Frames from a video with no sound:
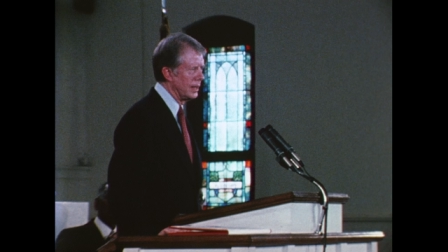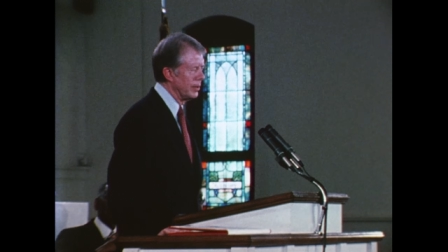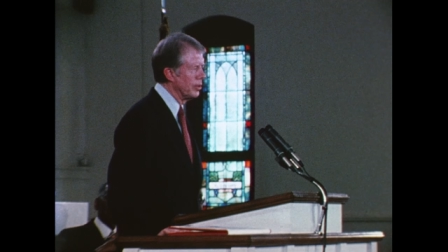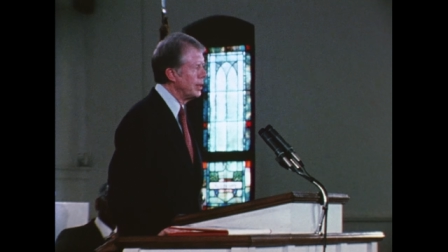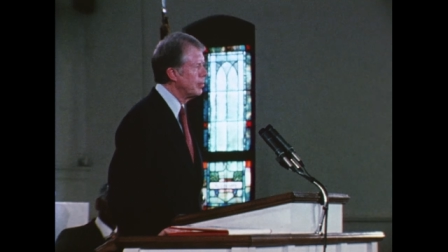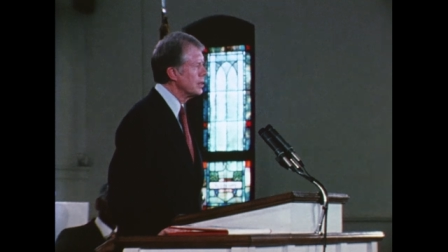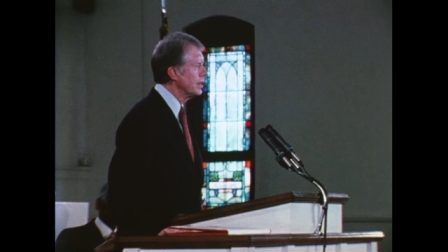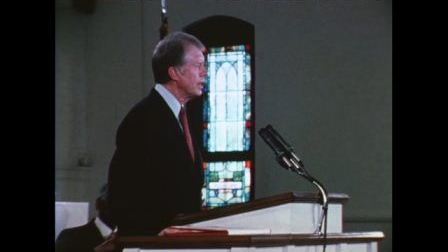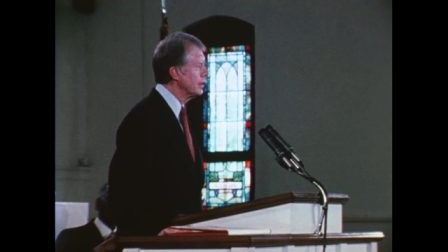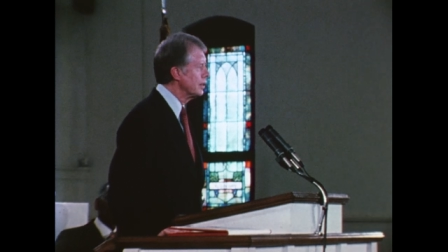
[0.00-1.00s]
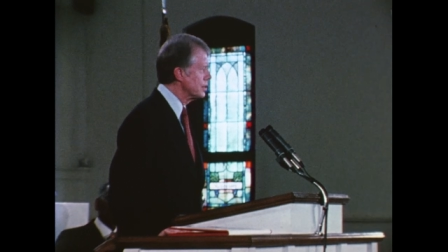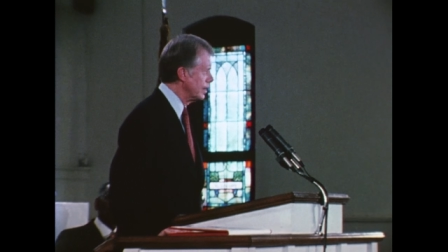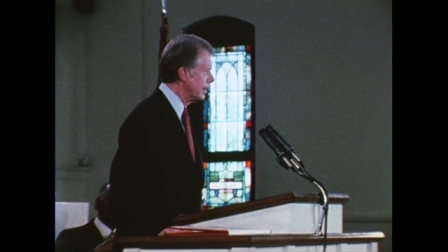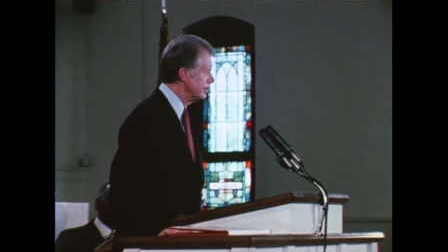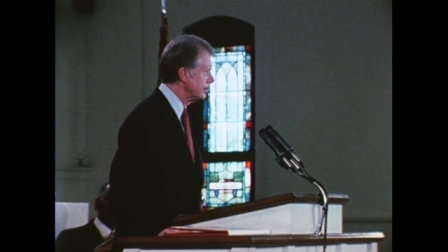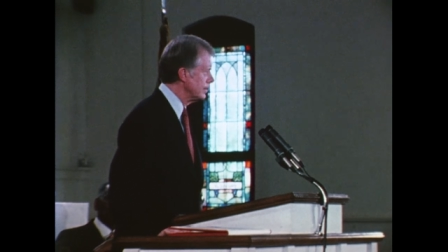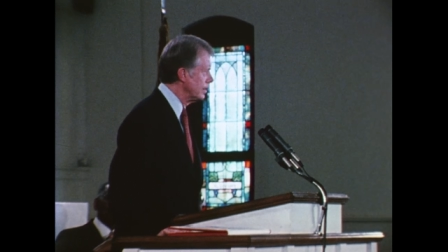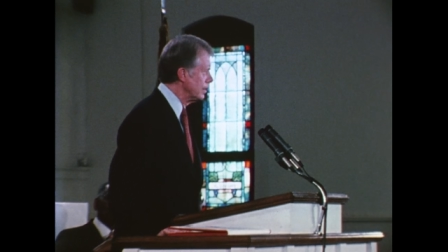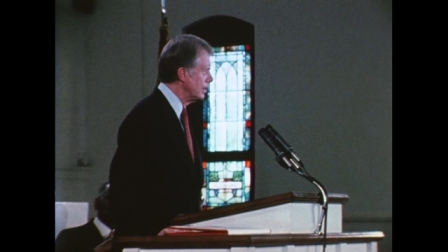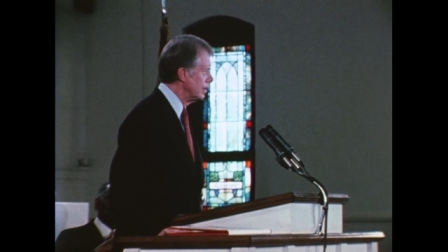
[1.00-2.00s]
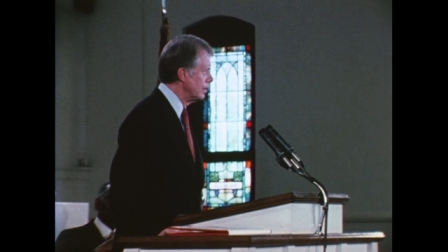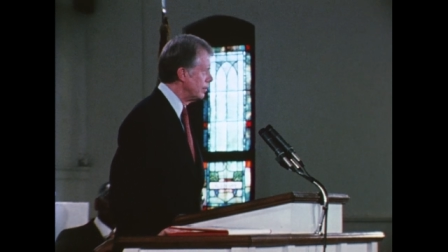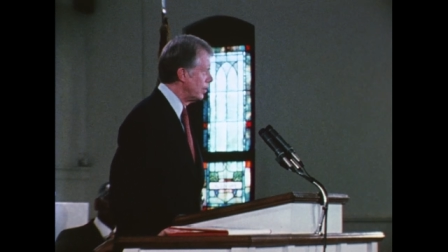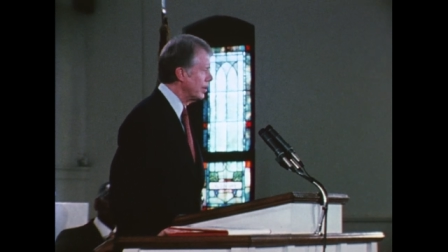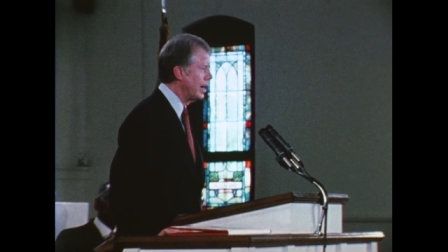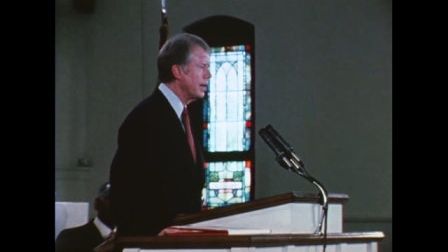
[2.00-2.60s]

And it will be presented to the Senate for